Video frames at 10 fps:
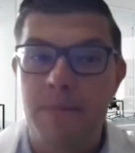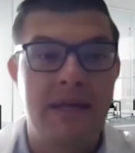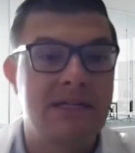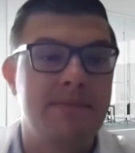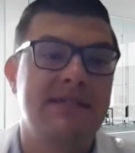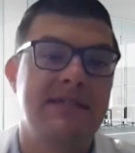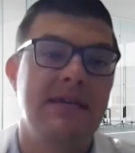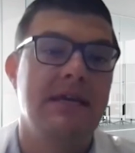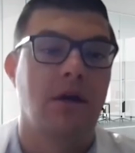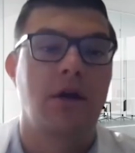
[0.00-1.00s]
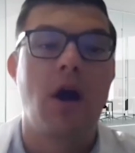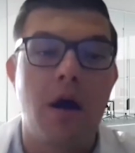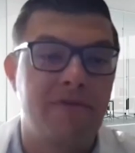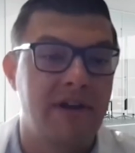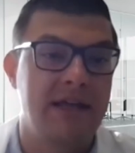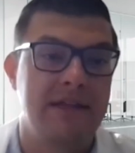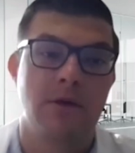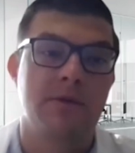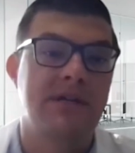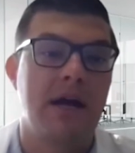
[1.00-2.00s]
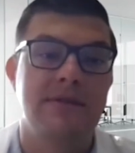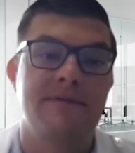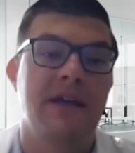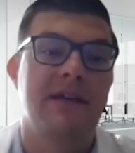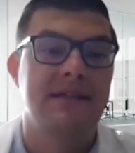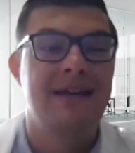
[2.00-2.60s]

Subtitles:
intimacy or confidence, those kinds of things.